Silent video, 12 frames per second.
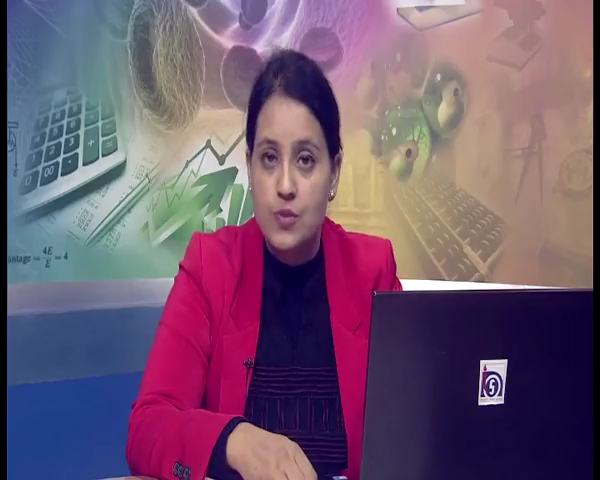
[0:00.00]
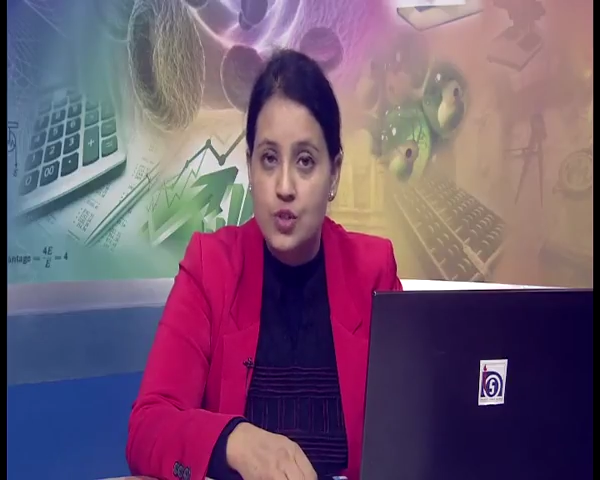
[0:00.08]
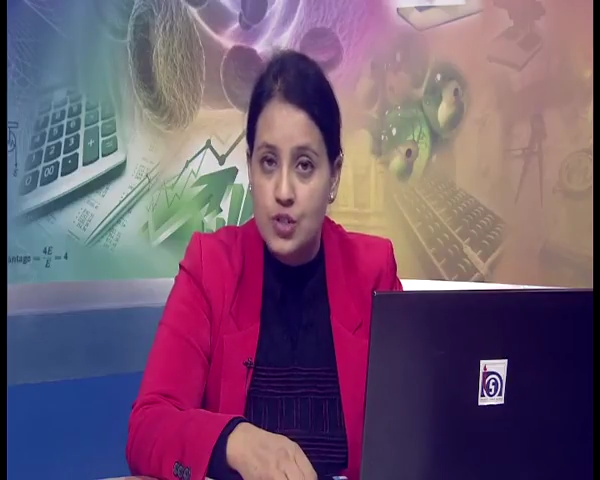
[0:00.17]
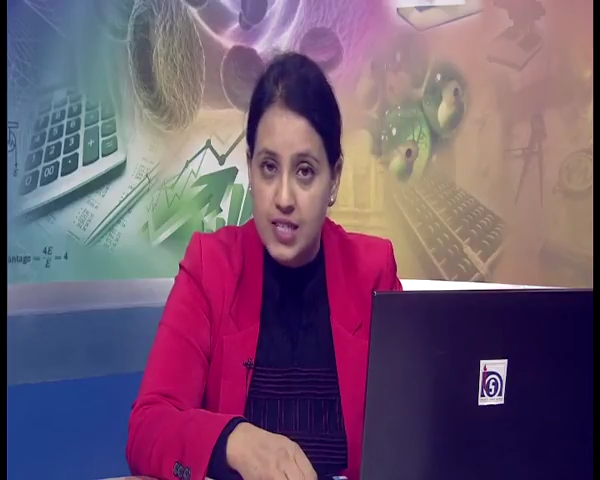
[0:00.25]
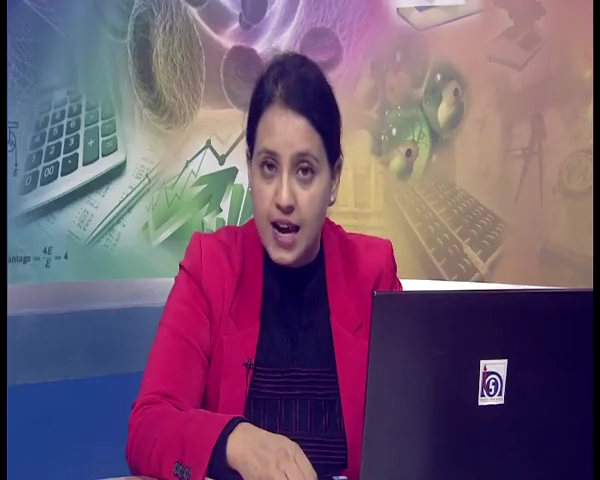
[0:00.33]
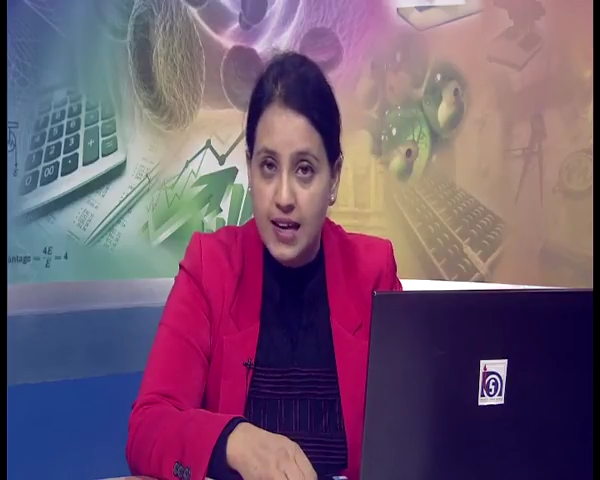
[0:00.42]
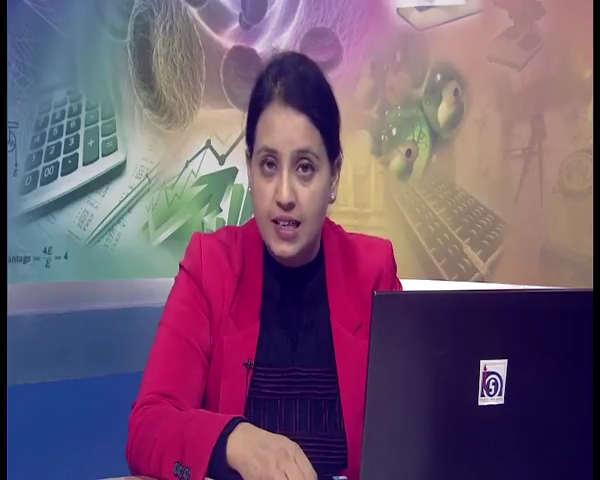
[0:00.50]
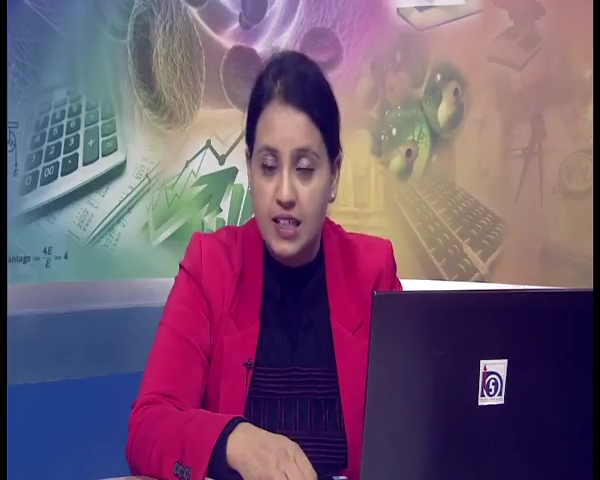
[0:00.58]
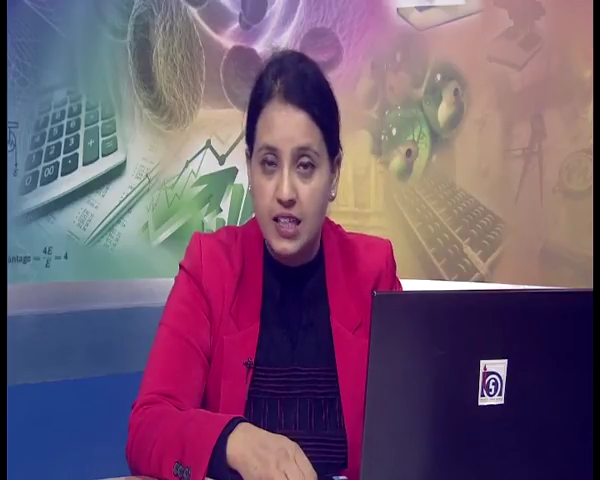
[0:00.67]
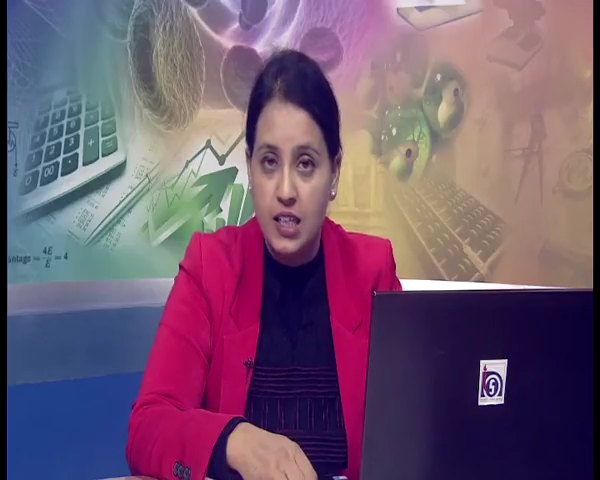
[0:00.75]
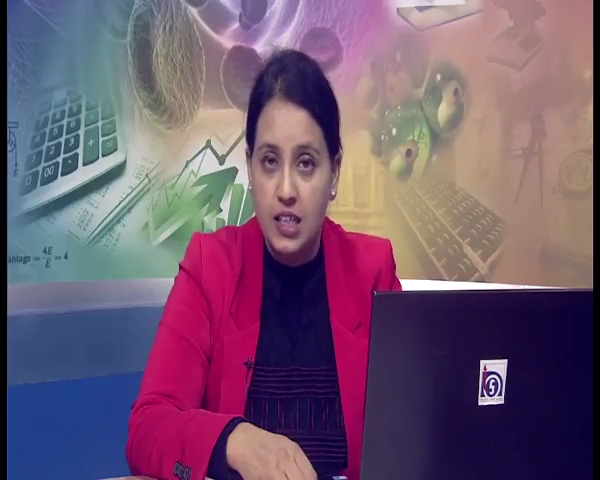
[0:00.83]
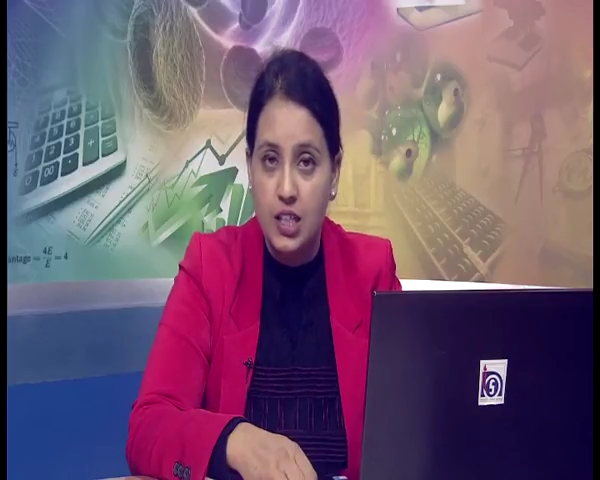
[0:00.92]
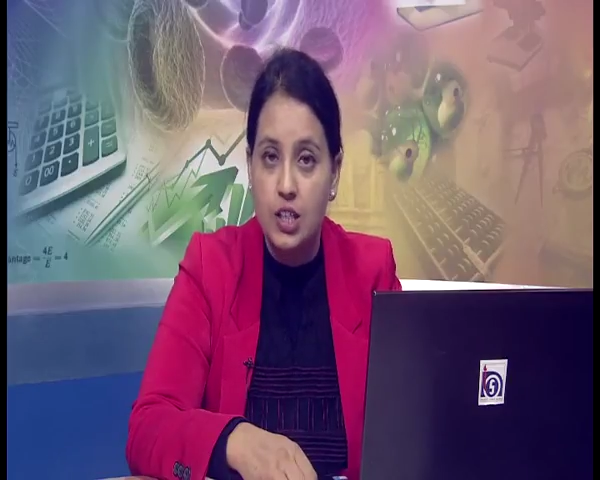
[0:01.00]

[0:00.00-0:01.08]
society,